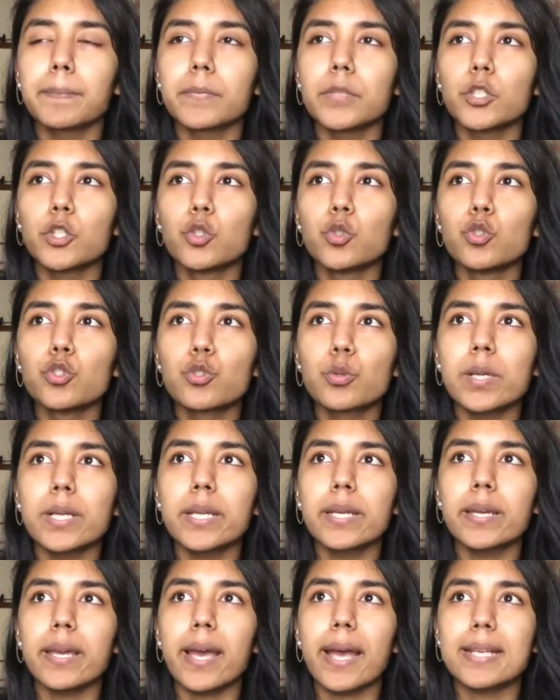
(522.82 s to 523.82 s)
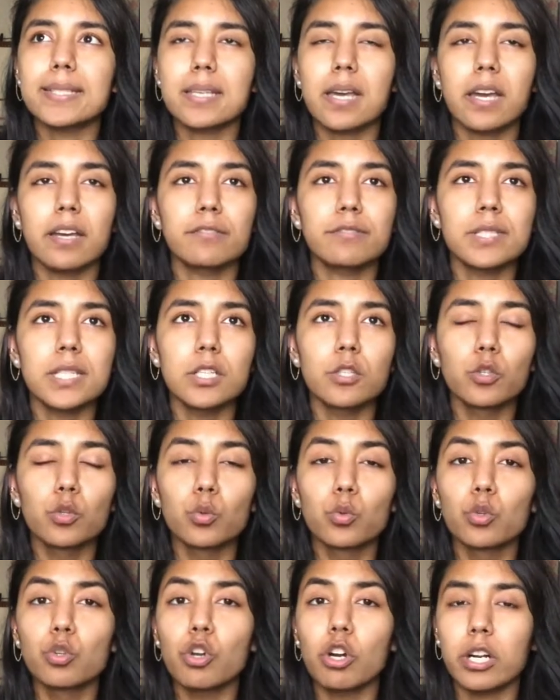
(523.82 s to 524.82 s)
usually, as I have seen, do
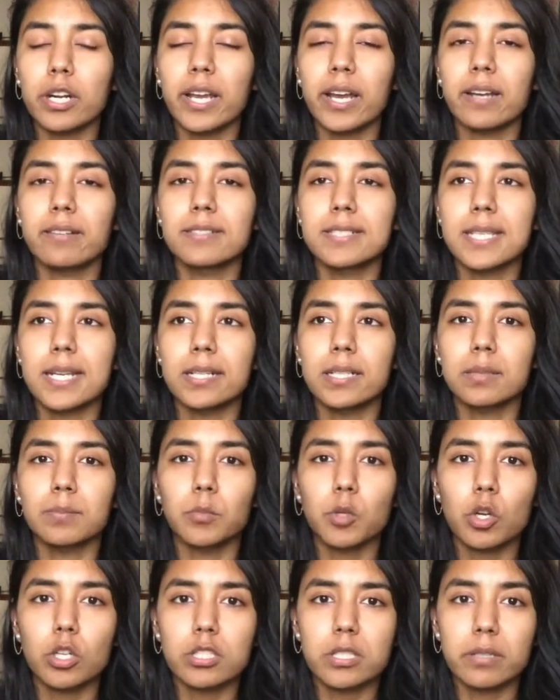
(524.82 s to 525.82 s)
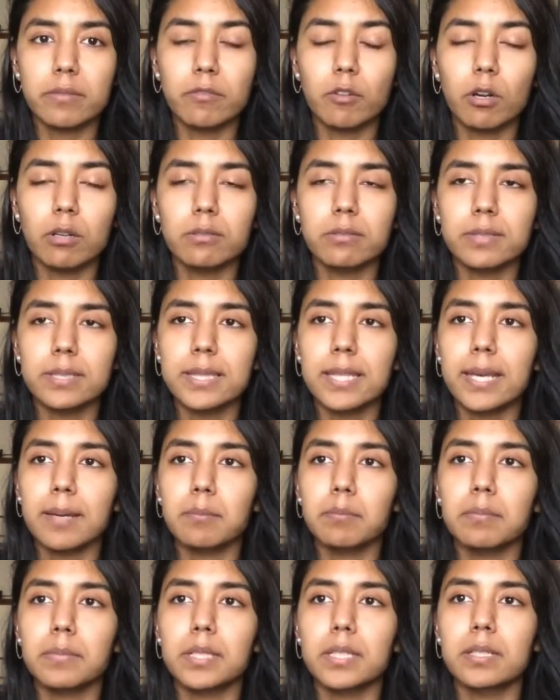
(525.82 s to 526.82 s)
not have a setup cost involved with
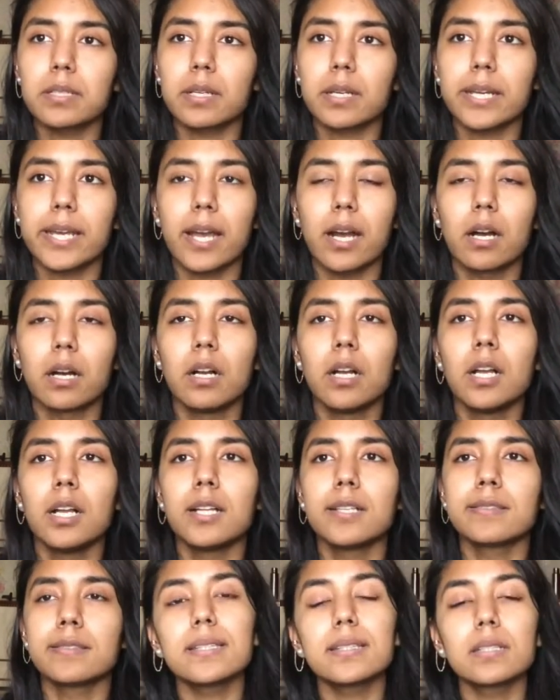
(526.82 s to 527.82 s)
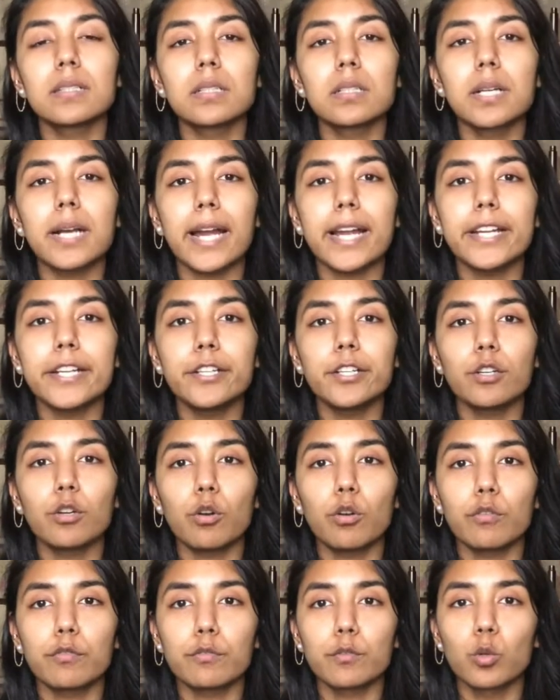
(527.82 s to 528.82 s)
them, but yeah, the kind
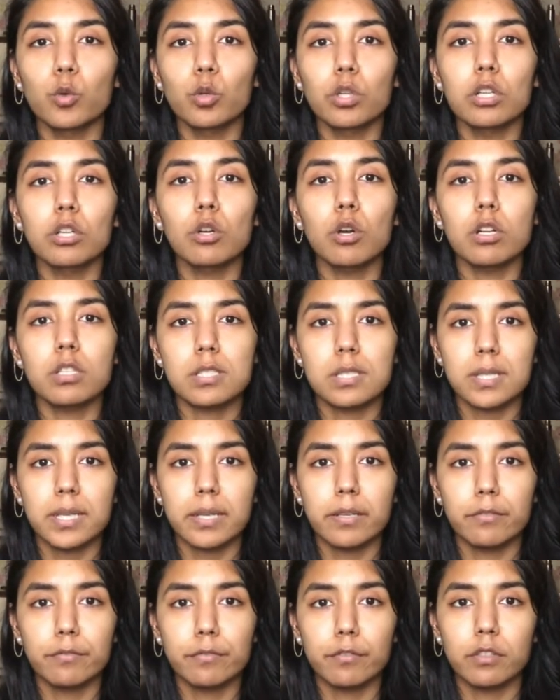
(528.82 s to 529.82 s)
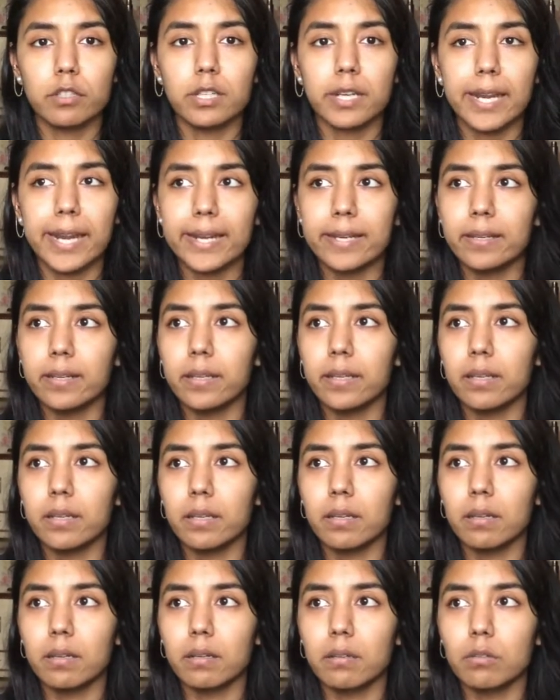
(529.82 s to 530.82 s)
of total costing for
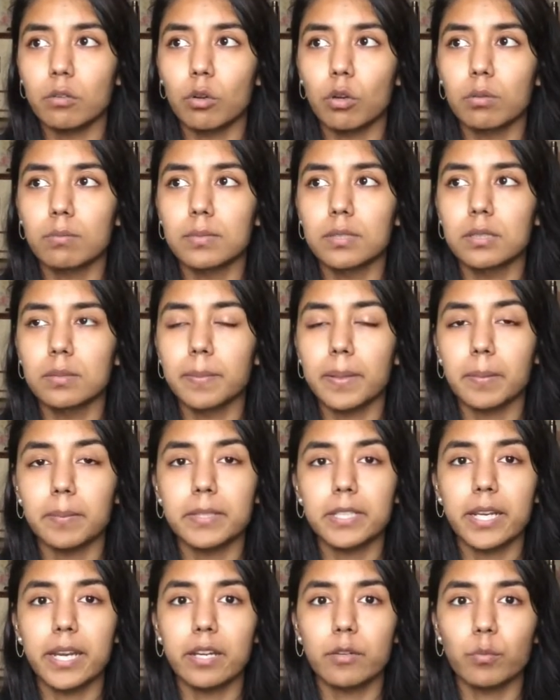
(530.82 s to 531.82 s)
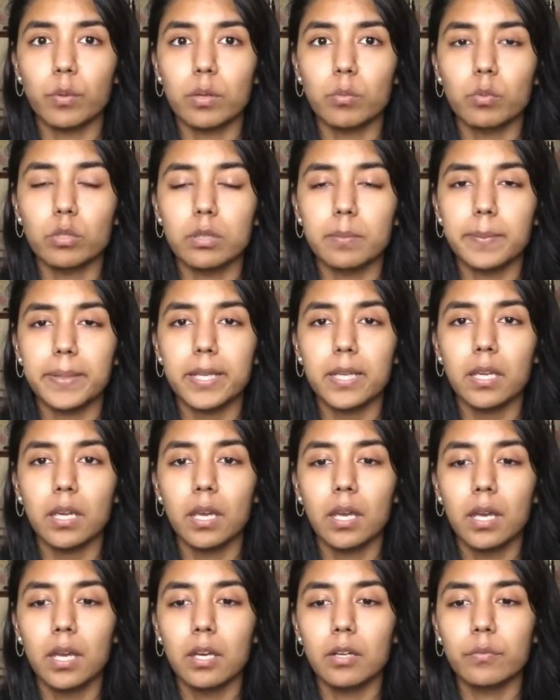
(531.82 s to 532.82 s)
any normal payment gateway would be,
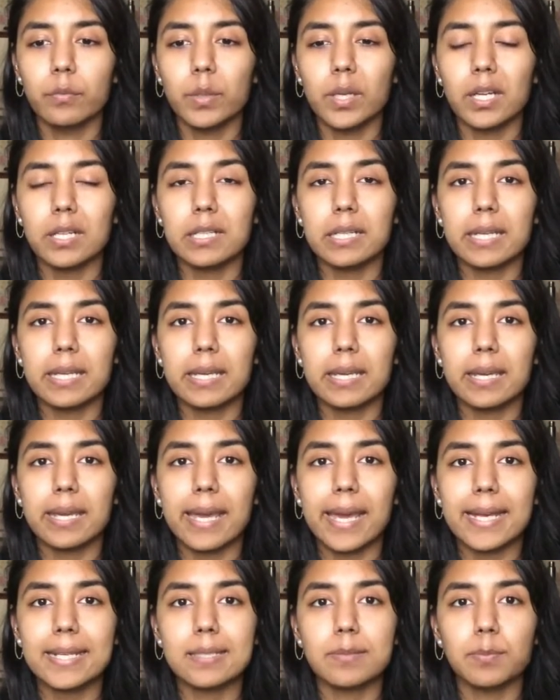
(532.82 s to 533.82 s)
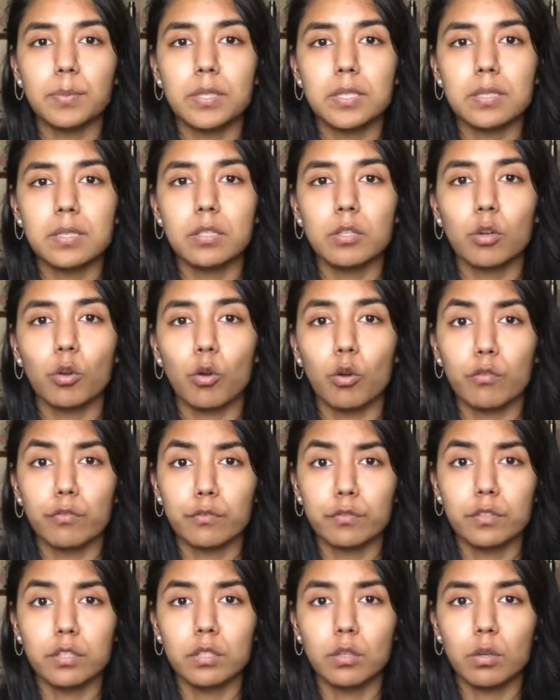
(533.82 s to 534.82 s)
we are taking X%
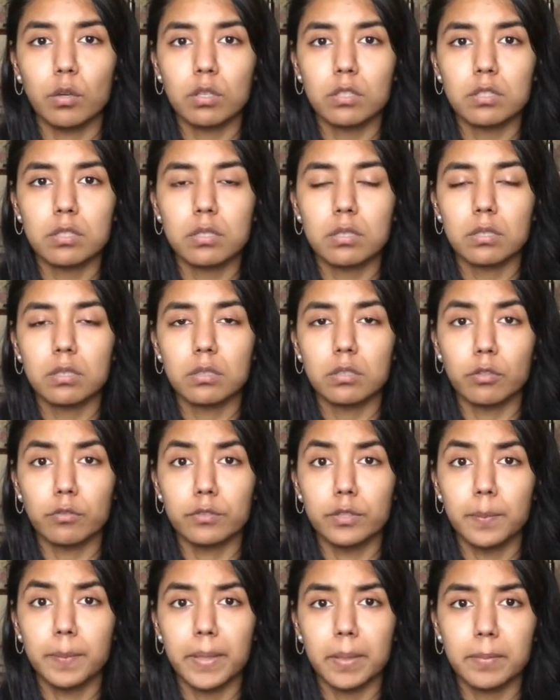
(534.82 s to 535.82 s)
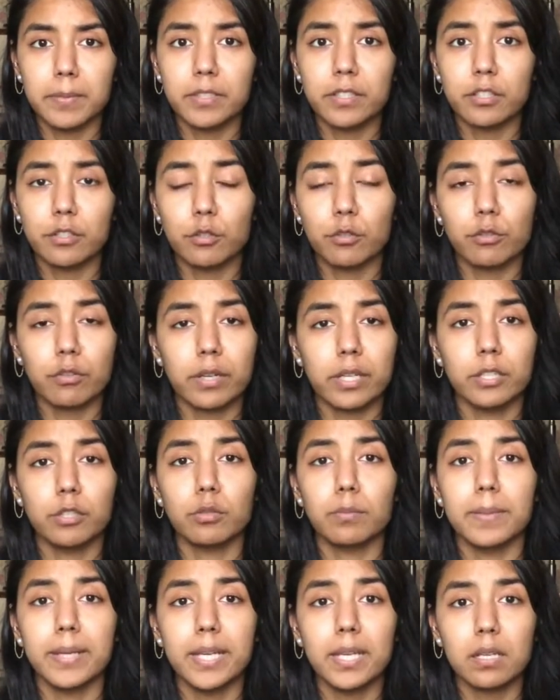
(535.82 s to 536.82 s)
of the cost of the payment that you're trying to
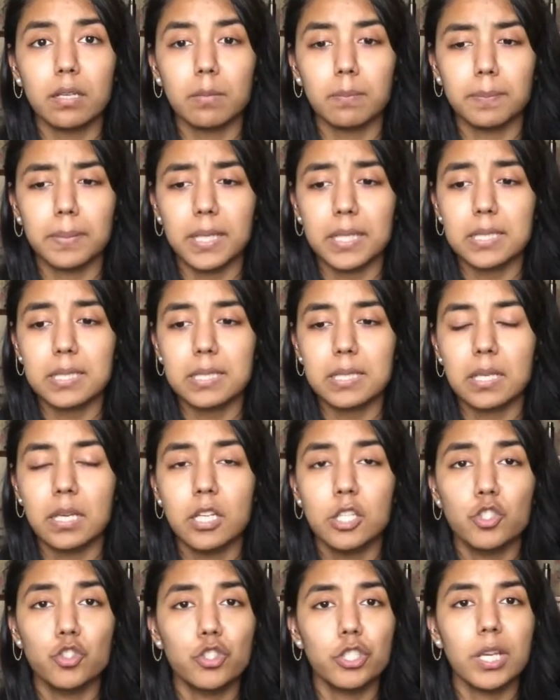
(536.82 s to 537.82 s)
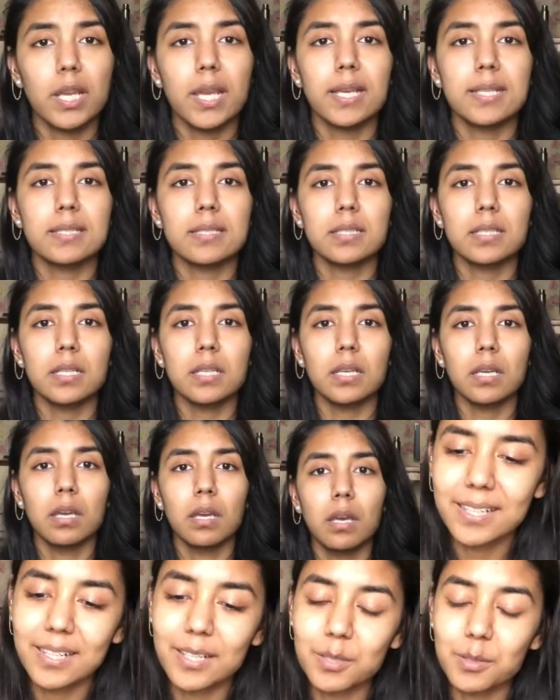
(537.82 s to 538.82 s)
make plus
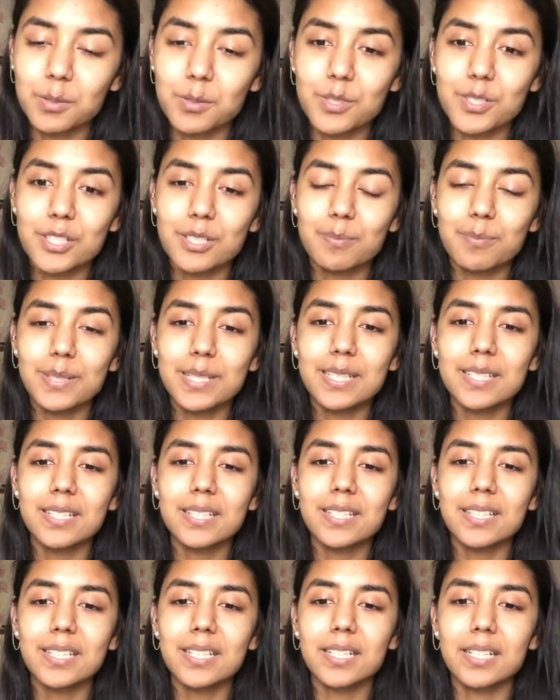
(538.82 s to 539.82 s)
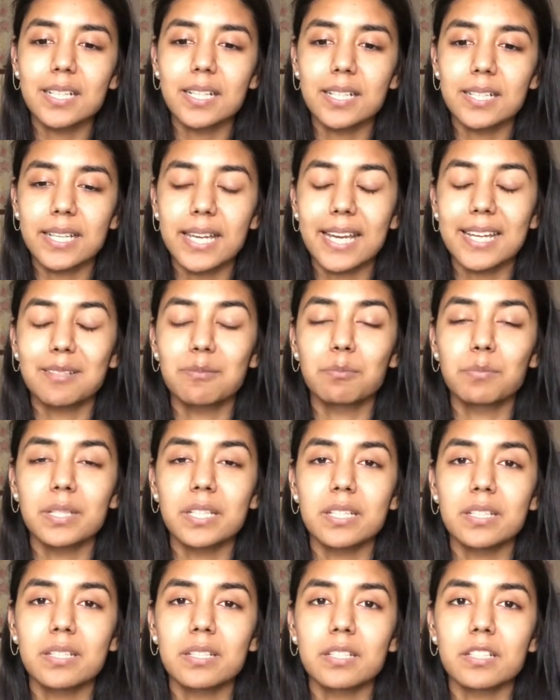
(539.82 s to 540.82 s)
GST. Now, shipping can
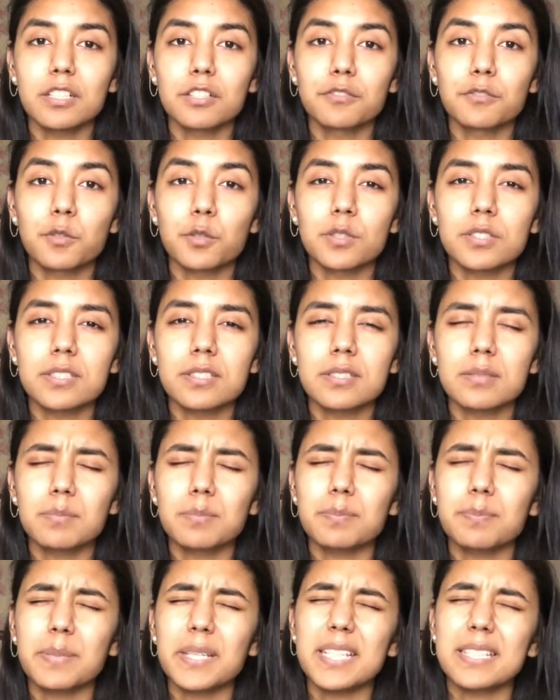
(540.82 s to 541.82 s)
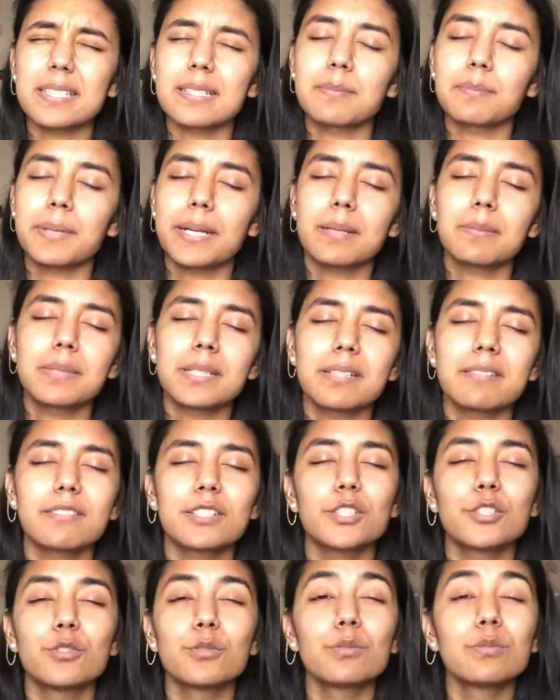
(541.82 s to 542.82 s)
be, of course, the basic primary
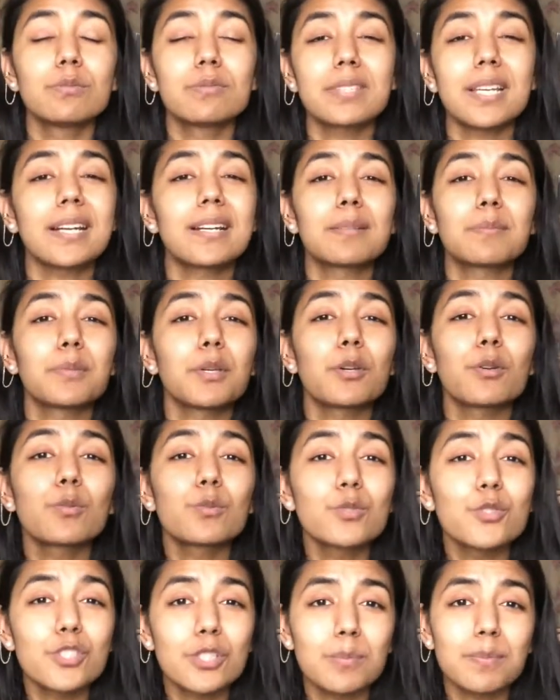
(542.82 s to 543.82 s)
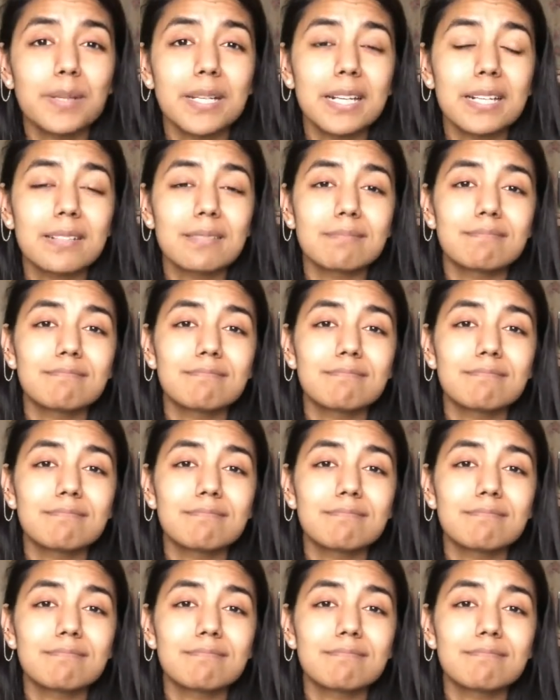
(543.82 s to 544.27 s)
one. You set up your own shipping